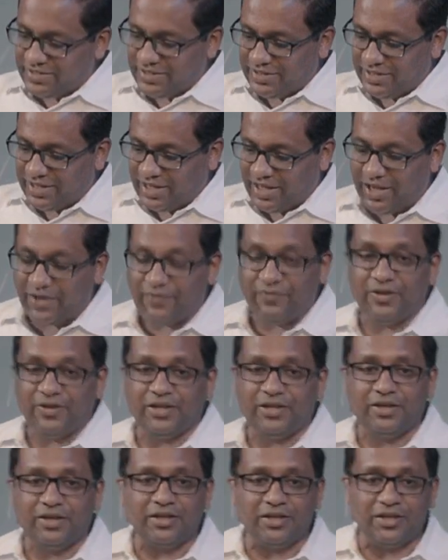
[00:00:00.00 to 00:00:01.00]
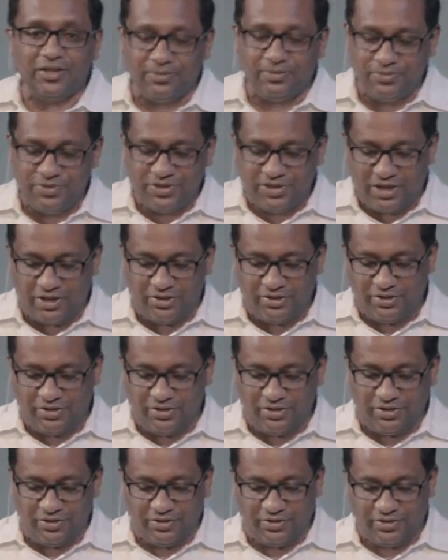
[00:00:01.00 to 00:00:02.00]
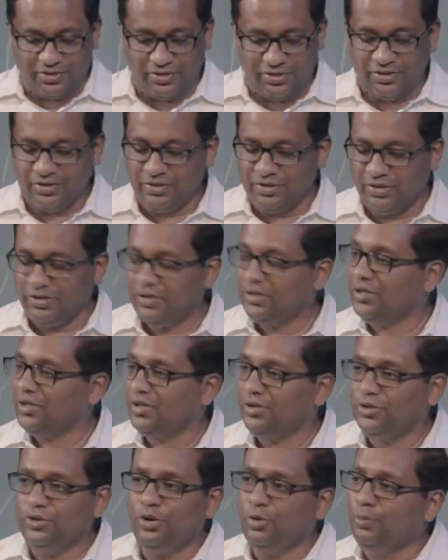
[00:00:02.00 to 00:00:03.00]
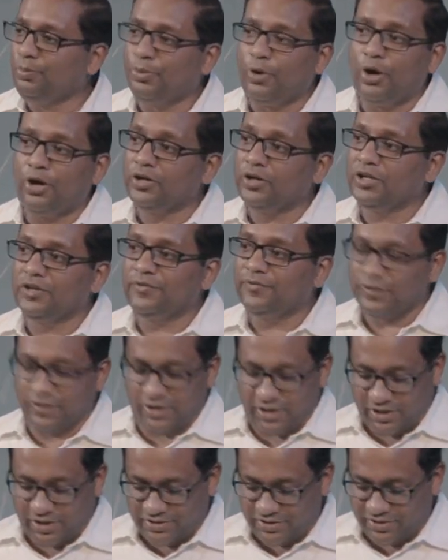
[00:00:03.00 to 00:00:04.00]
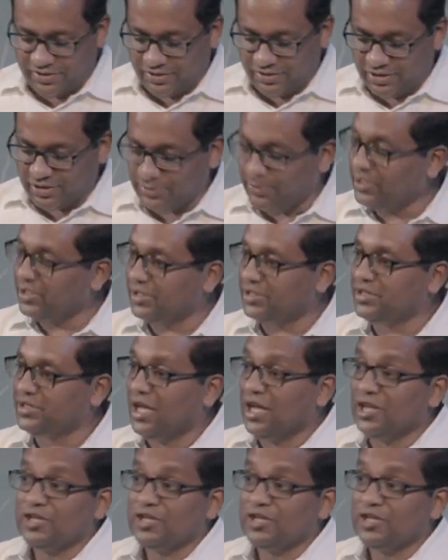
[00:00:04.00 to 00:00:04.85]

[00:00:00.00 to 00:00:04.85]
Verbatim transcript: You don't bargain for God's goodness because to make a bargain means you have something to give Him.